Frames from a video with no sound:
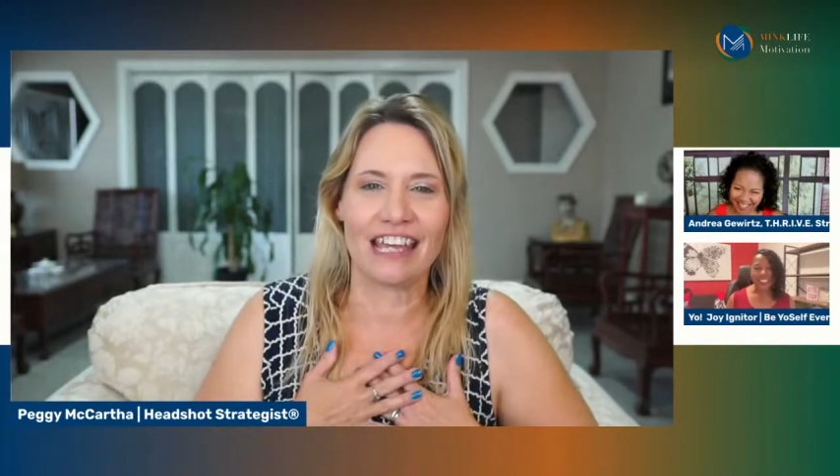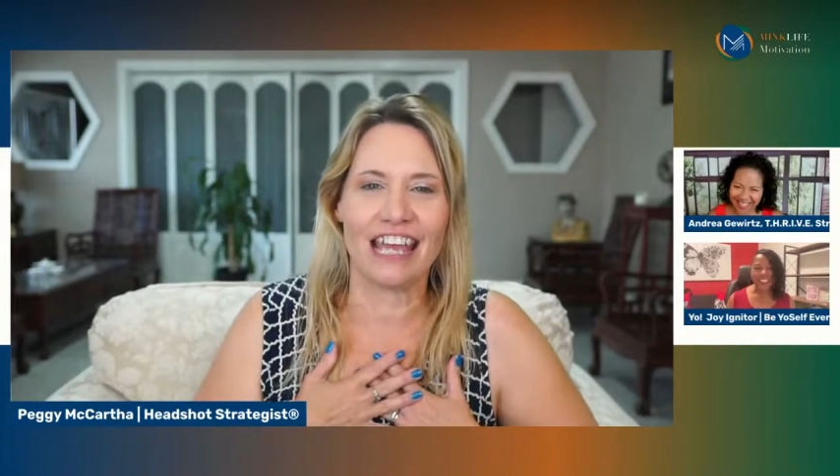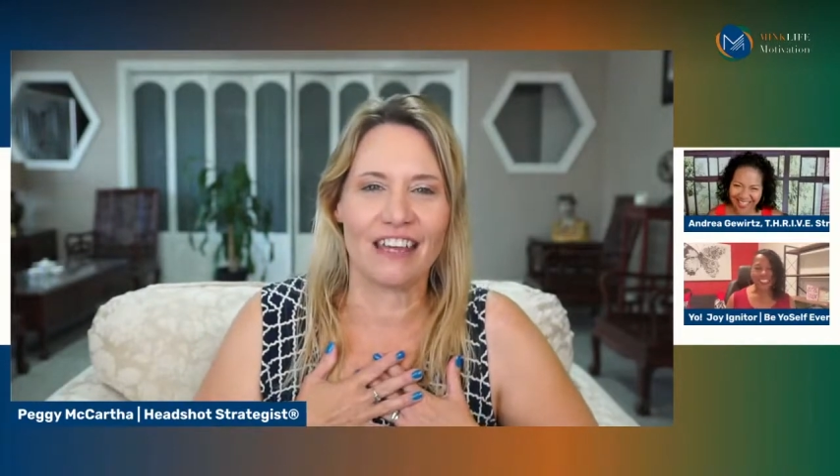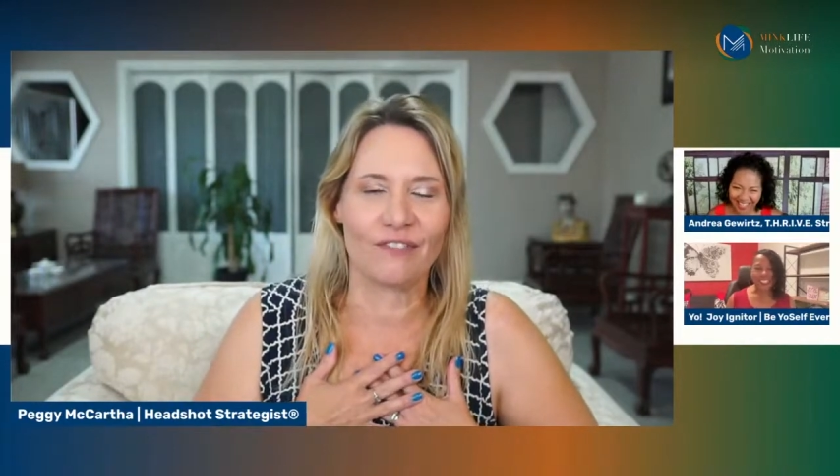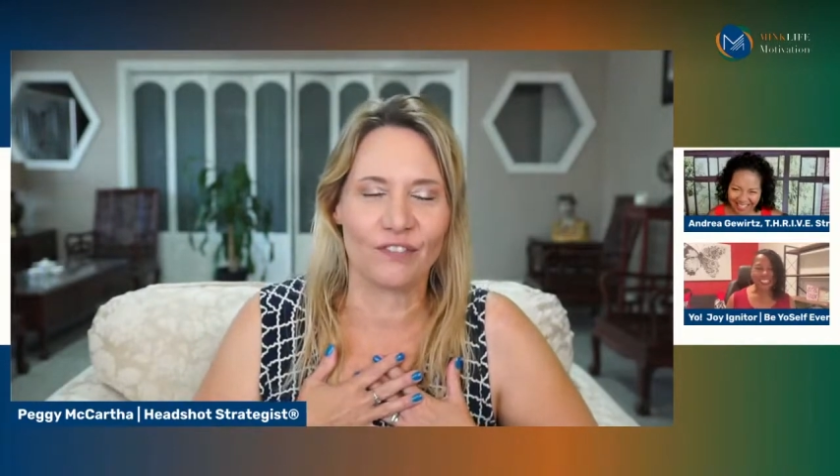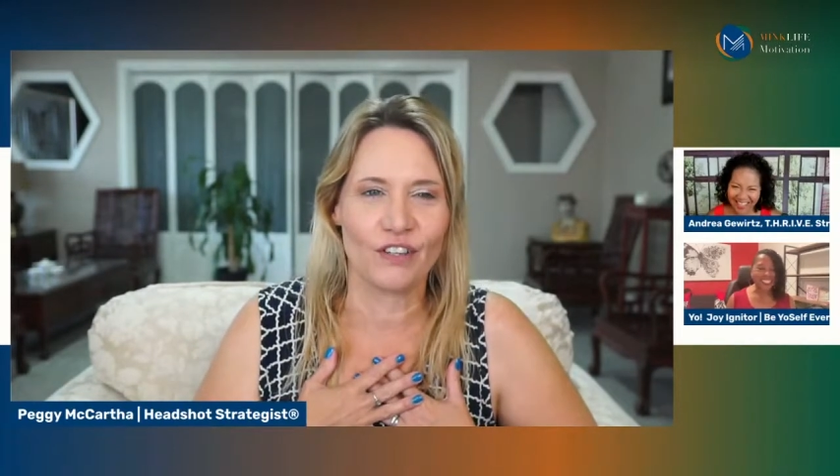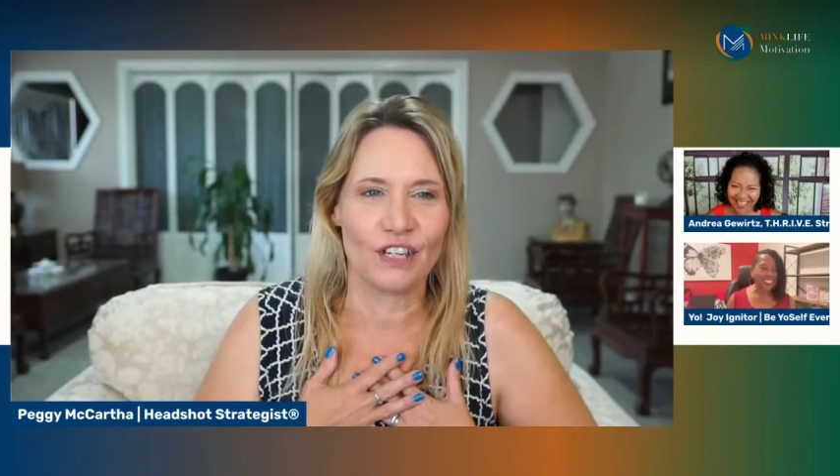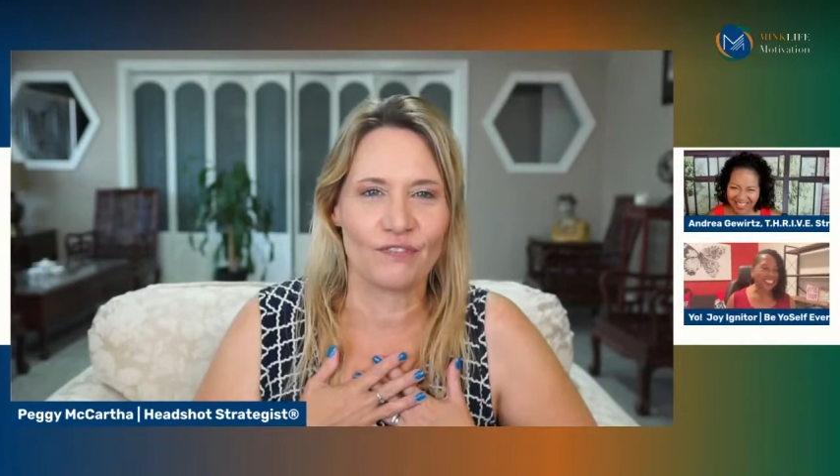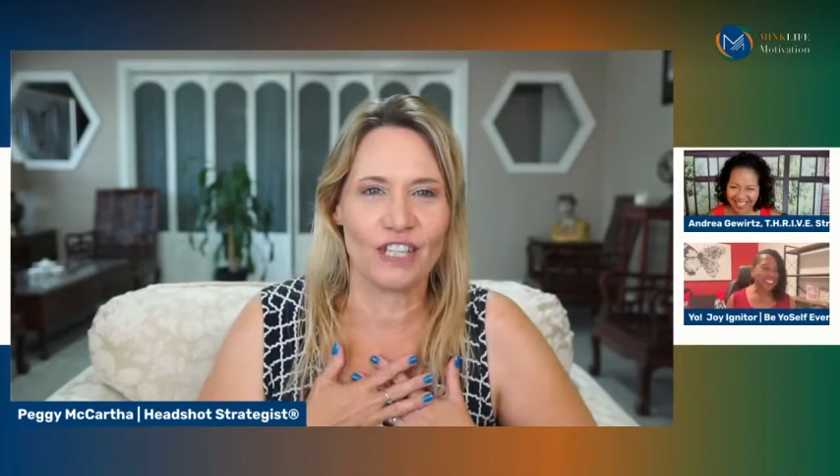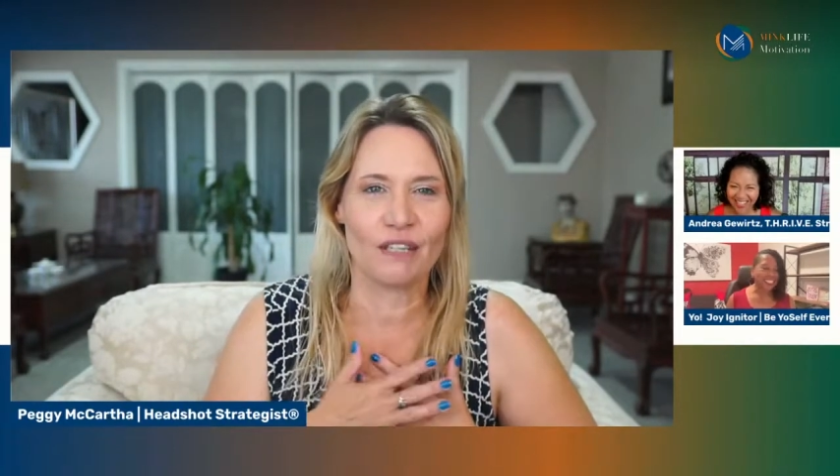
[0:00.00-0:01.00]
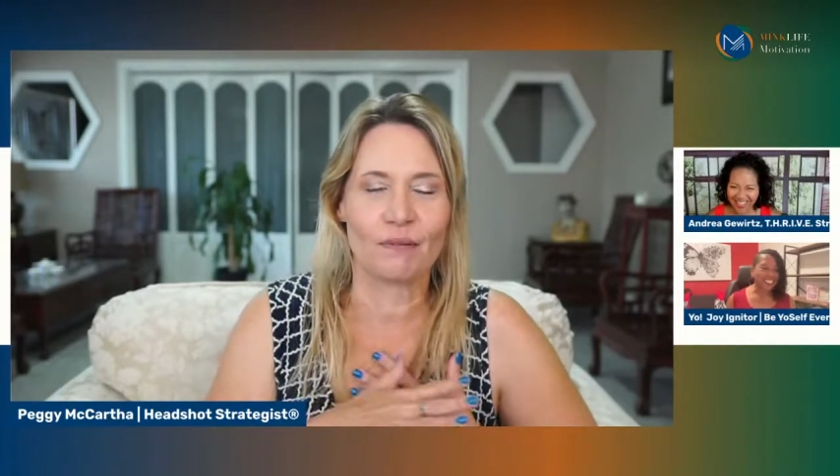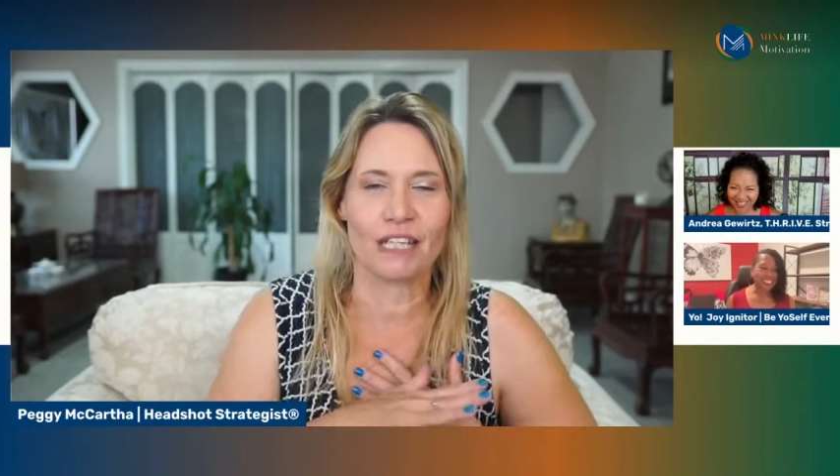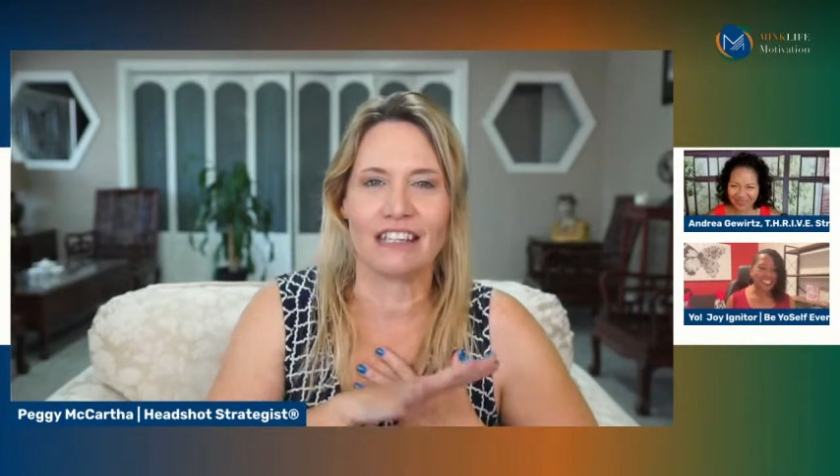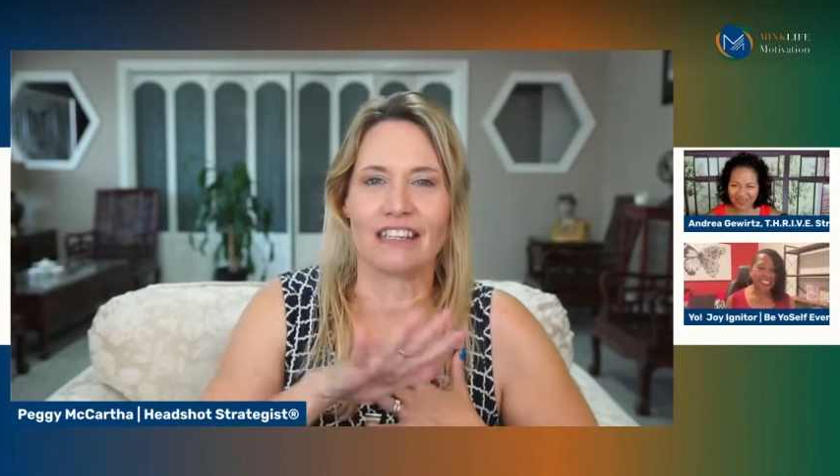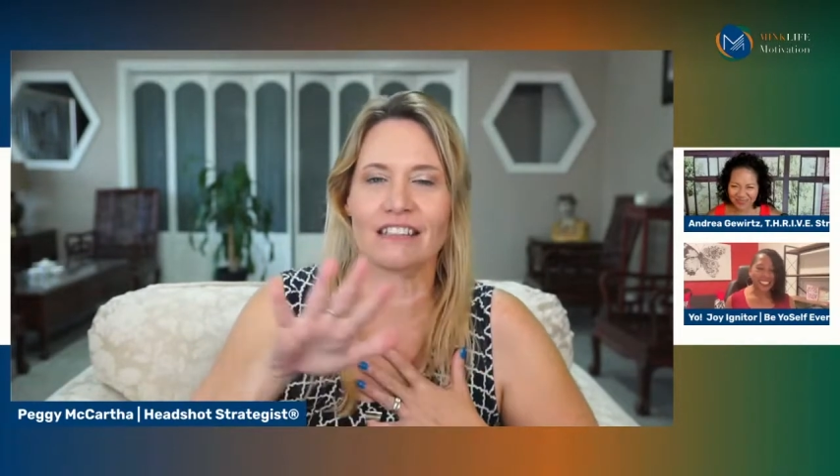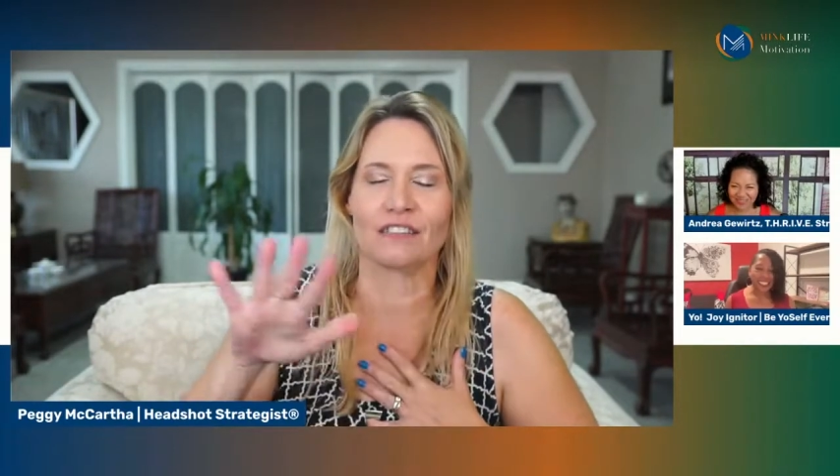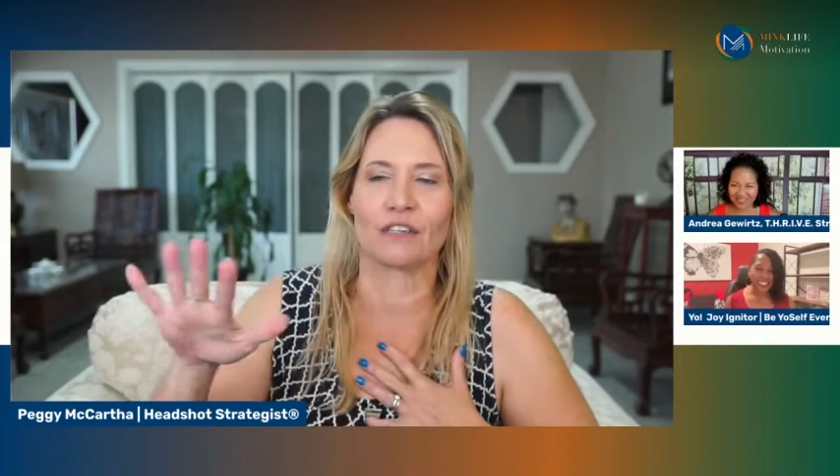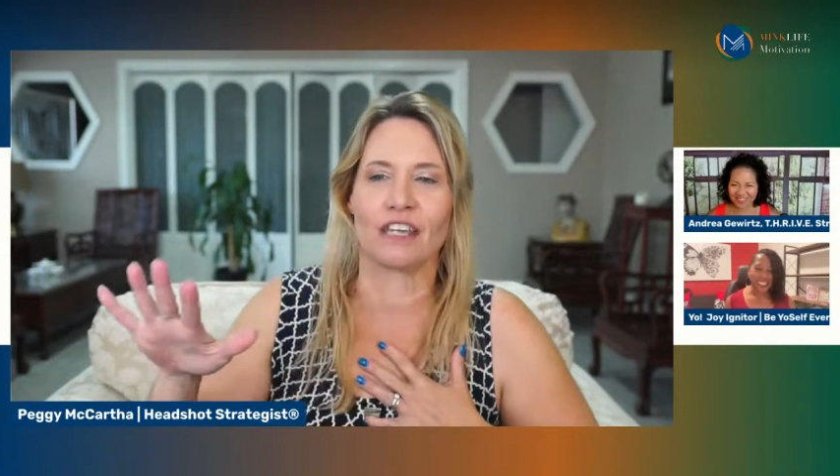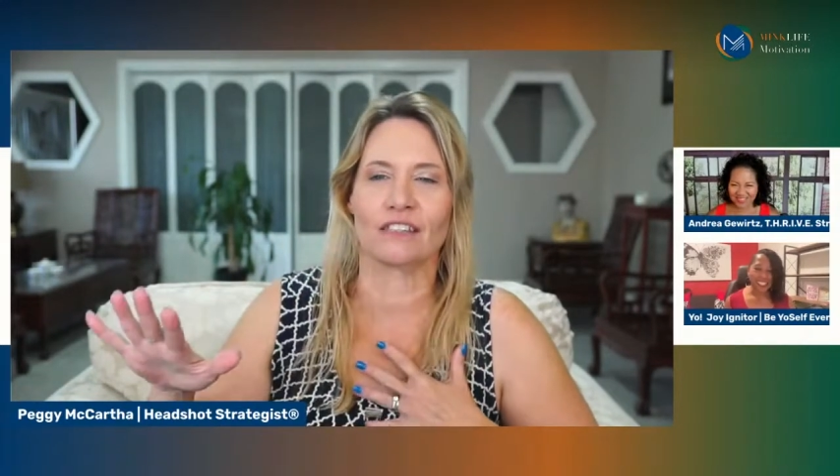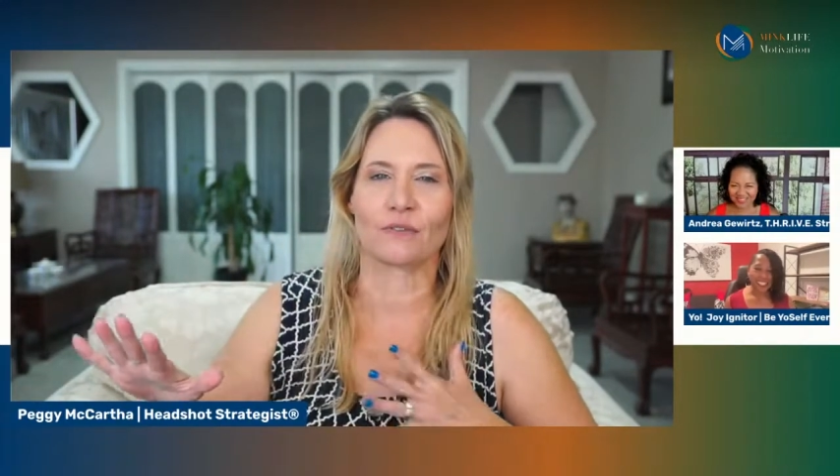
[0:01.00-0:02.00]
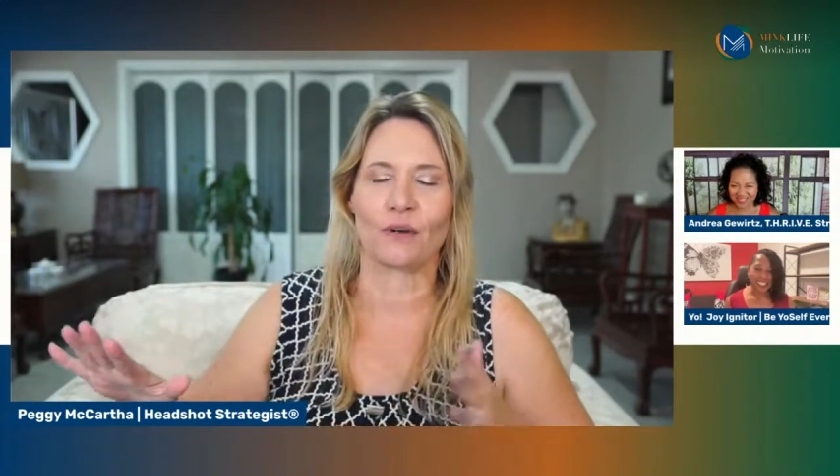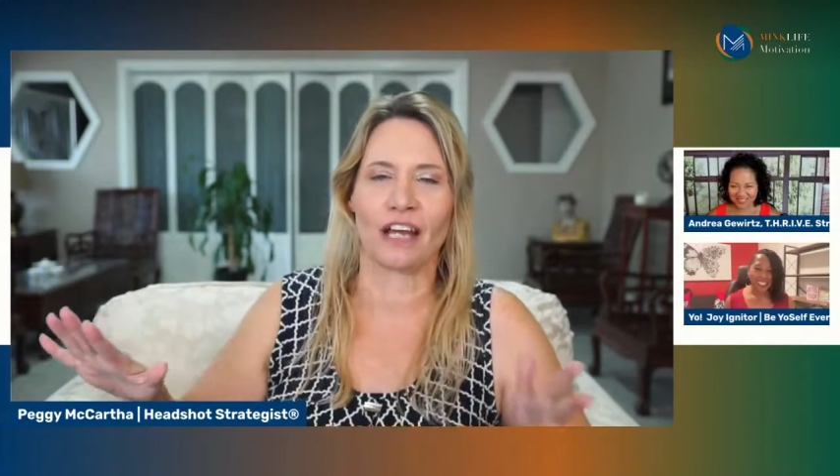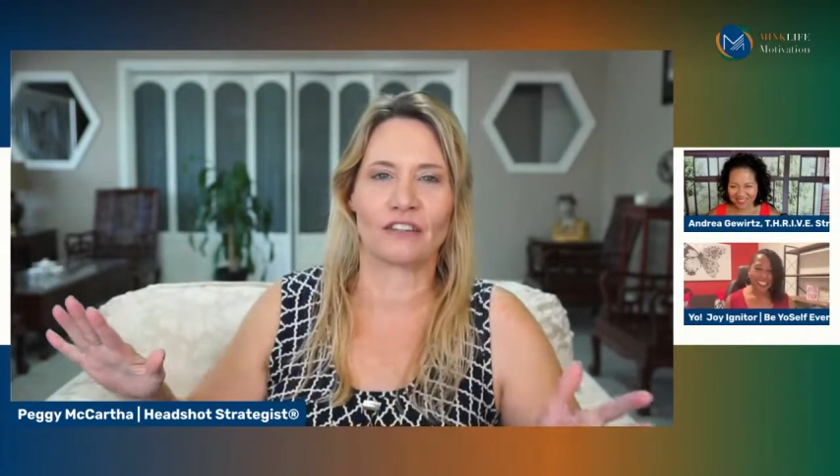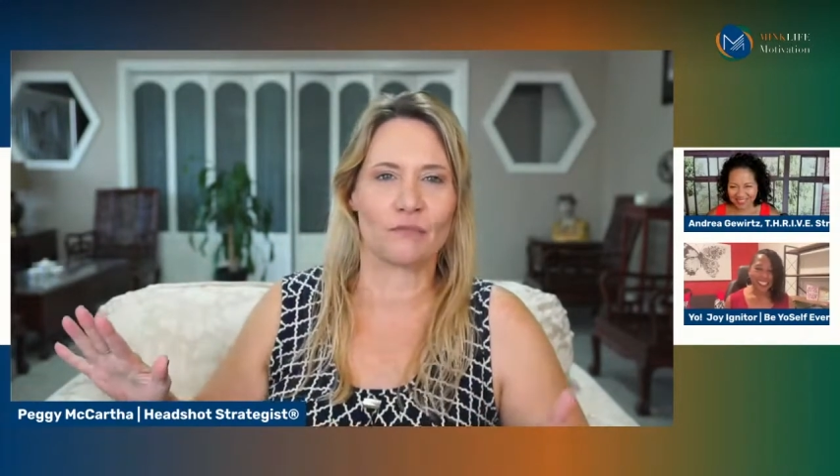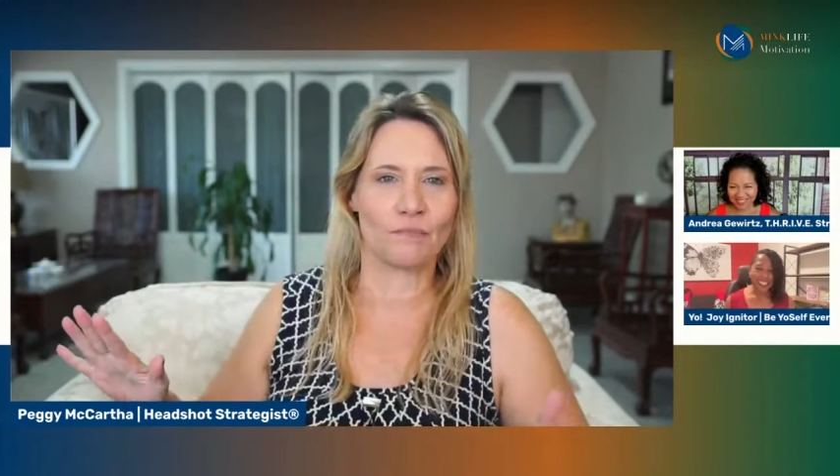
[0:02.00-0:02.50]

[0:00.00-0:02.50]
If anybody is around